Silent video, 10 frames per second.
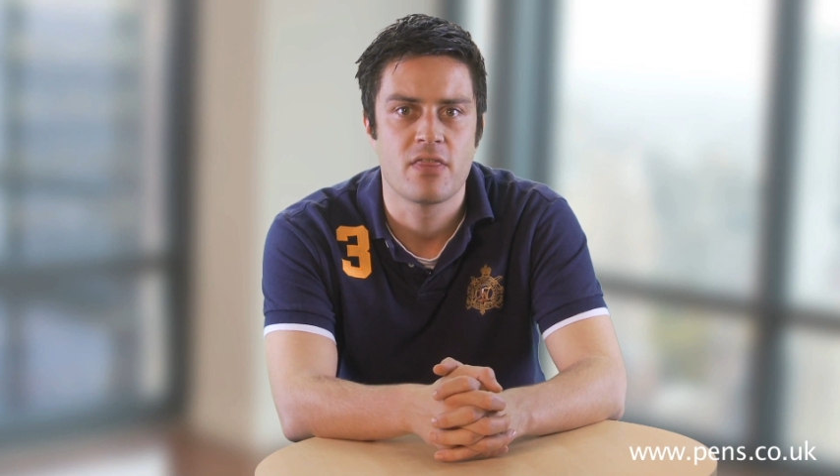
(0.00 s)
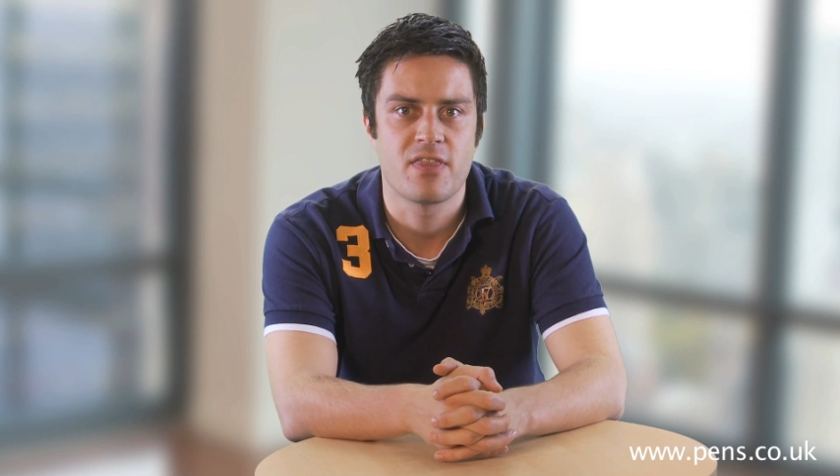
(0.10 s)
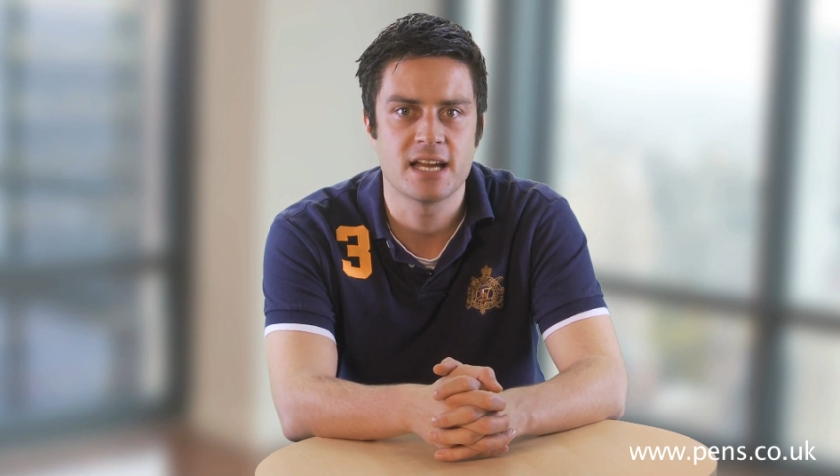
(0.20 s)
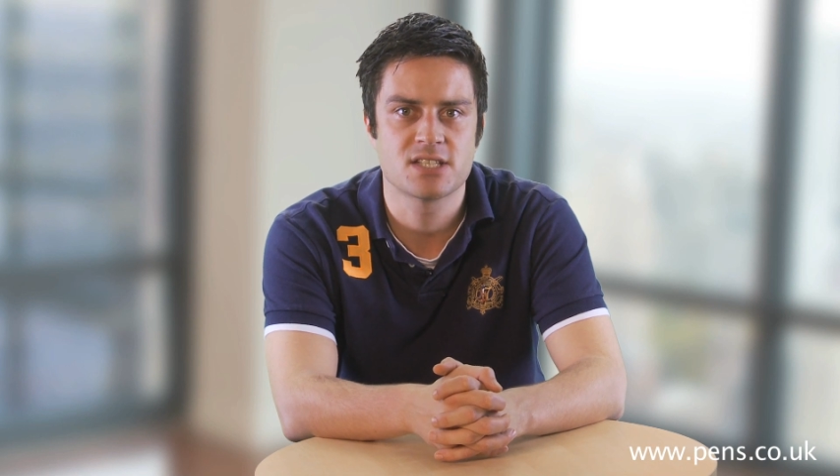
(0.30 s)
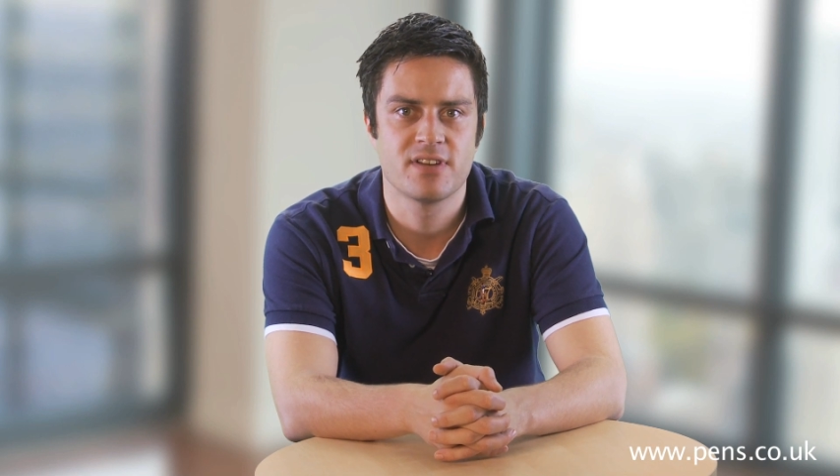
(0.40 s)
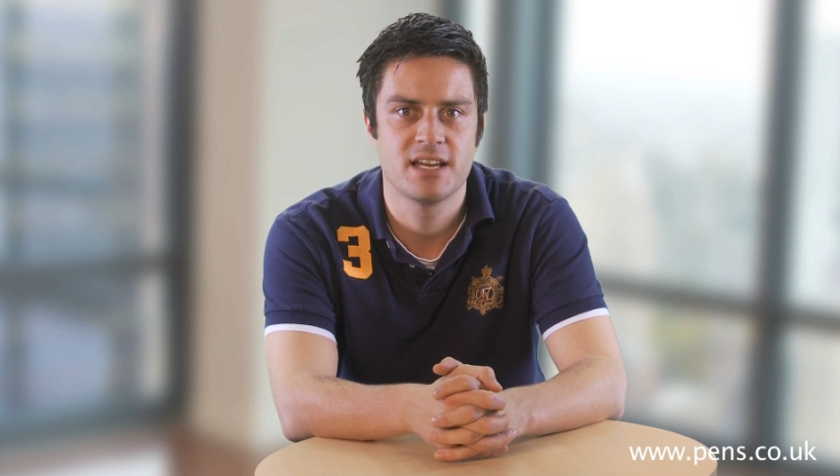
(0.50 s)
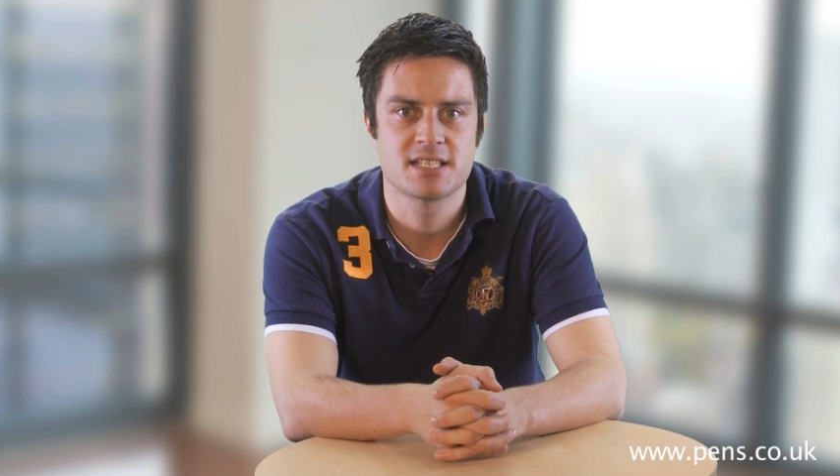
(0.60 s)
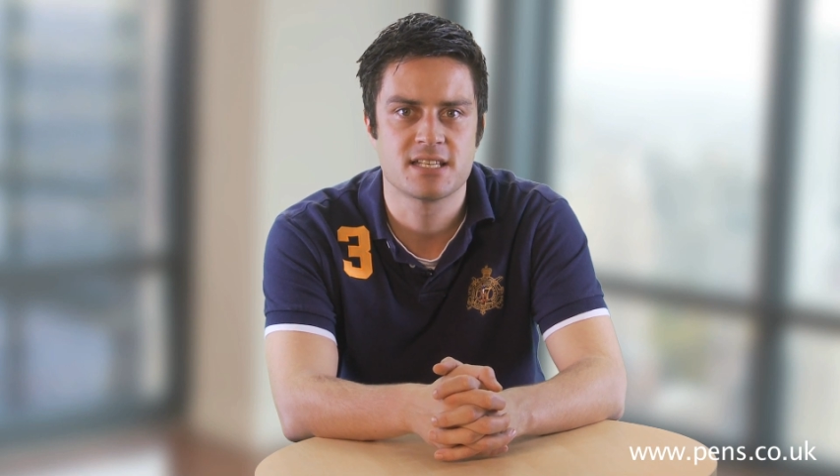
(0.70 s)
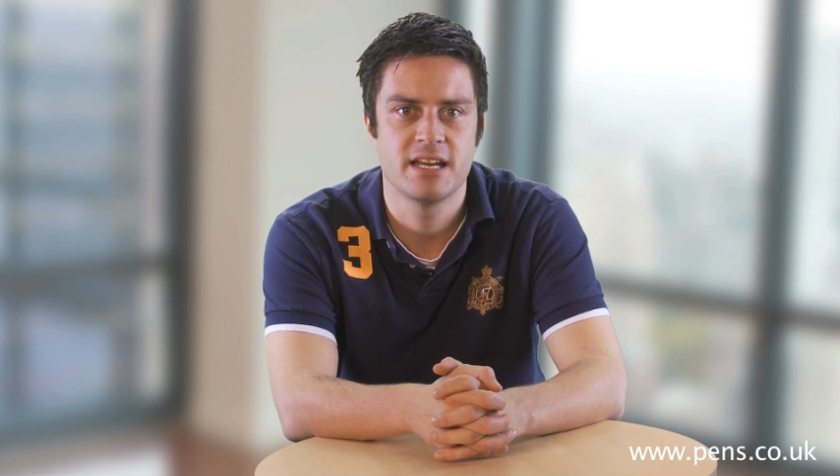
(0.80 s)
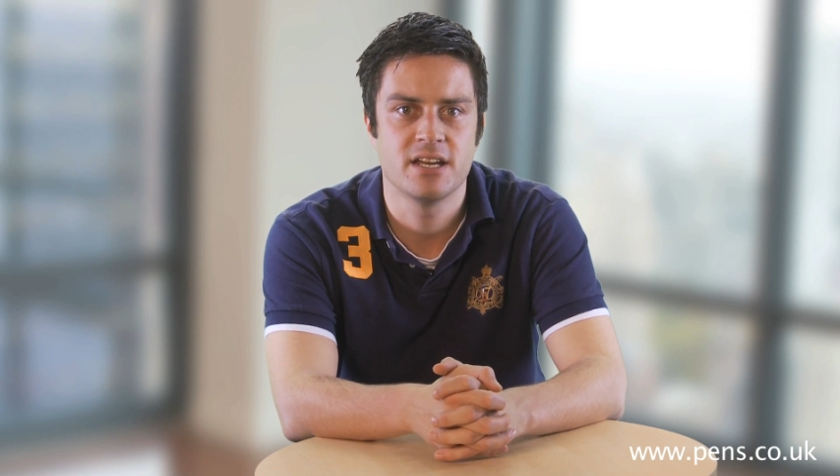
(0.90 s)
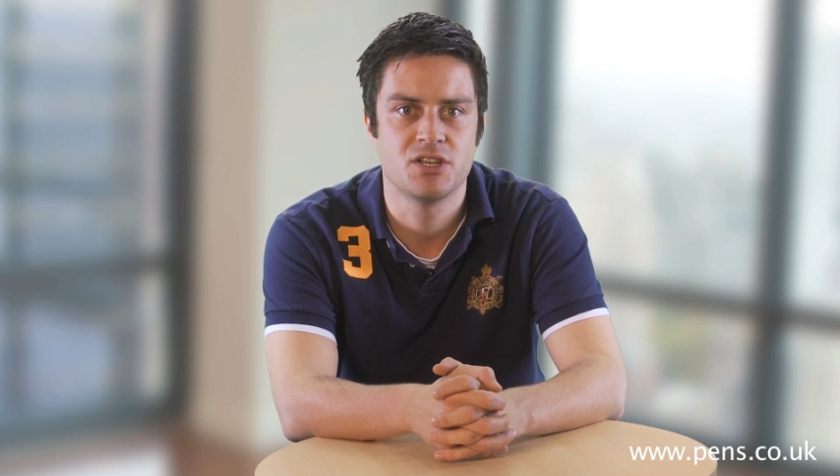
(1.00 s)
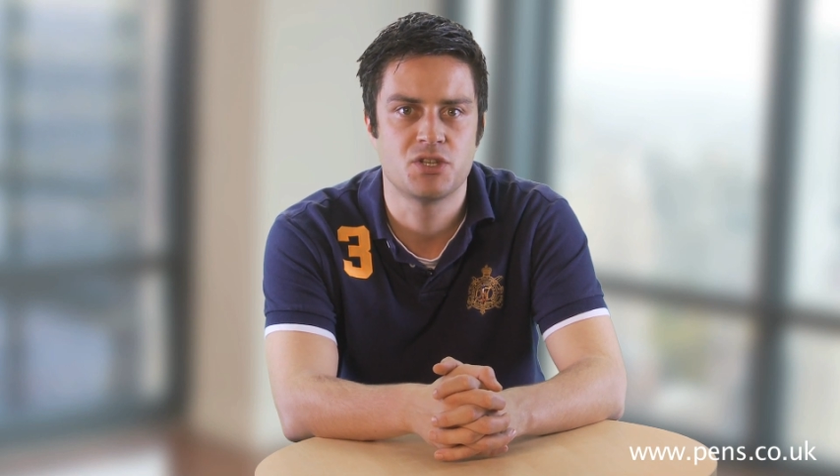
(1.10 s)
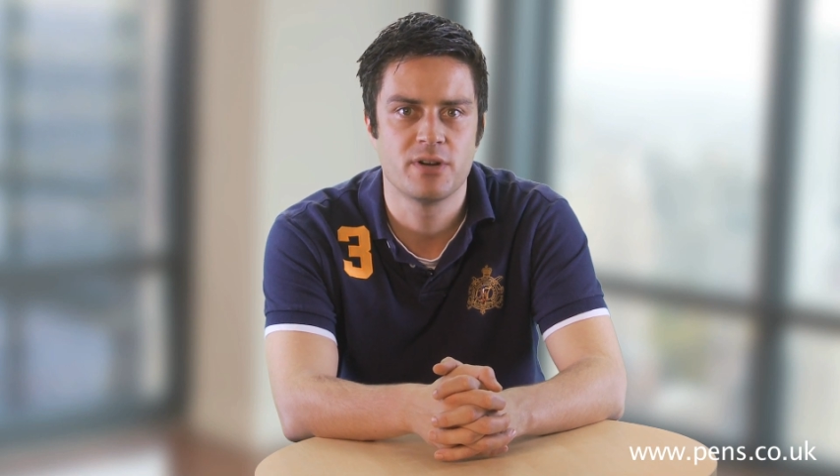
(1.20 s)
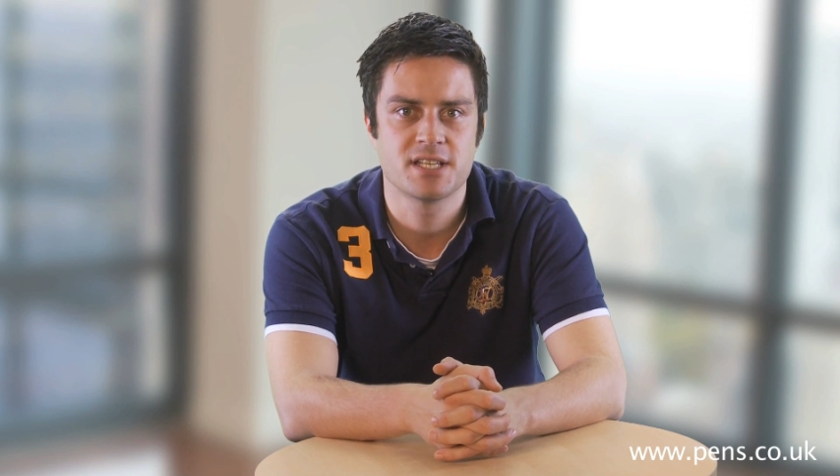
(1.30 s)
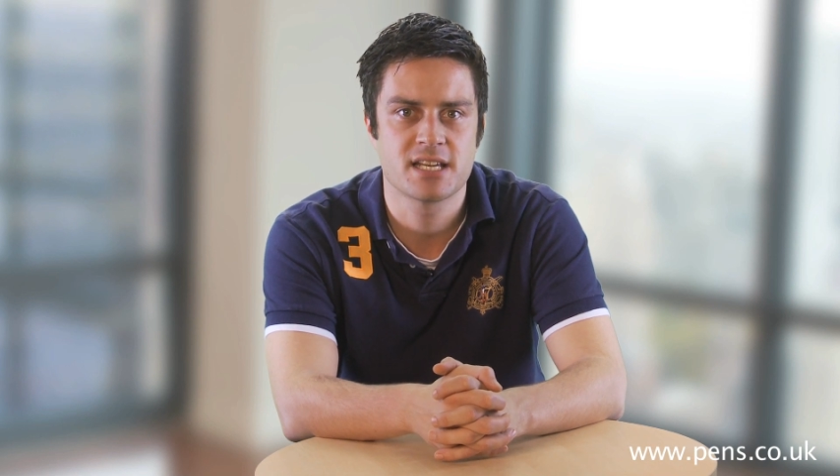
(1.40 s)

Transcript: Thanks for listening and join us